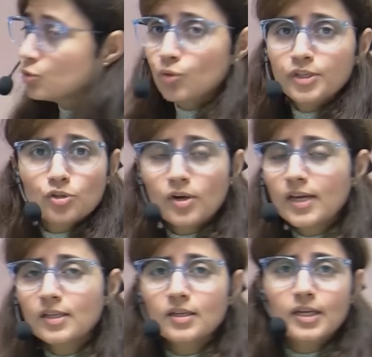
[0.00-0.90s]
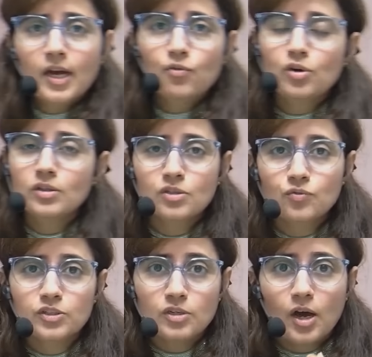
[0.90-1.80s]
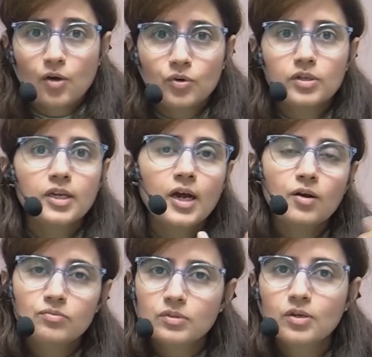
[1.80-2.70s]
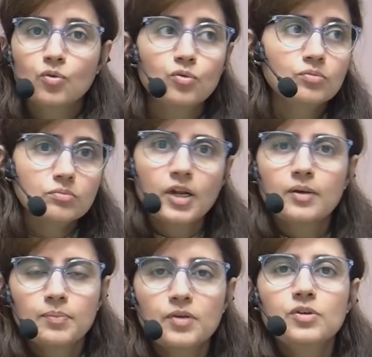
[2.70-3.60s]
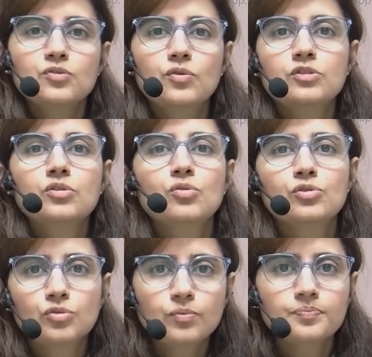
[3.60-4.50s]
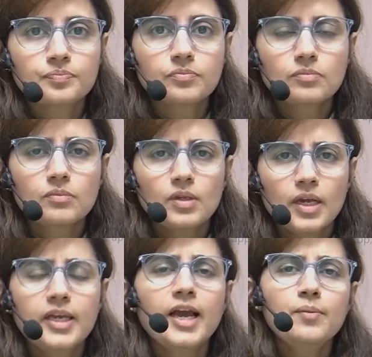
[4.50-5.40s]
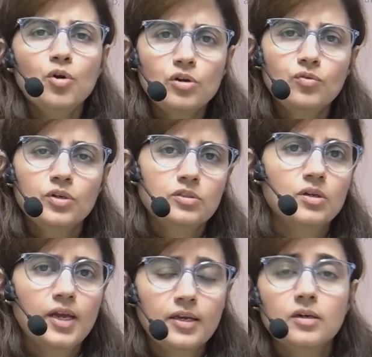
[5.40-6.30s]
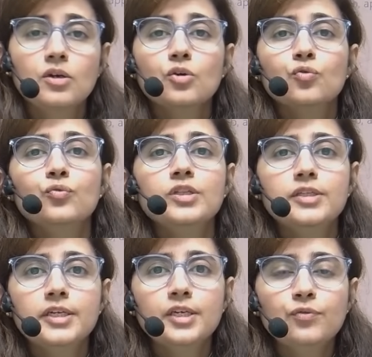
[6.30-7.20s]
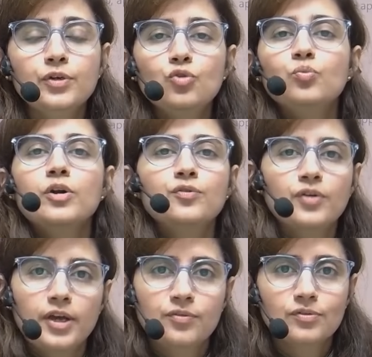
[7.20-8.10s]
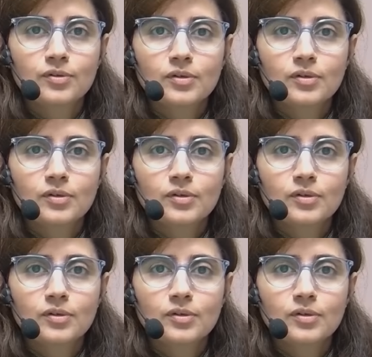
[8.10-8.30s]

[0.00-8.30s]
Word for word: So, it's not like that they have only this version, R one. They have their own, like, previous version also. A I model version like V three, V two point five.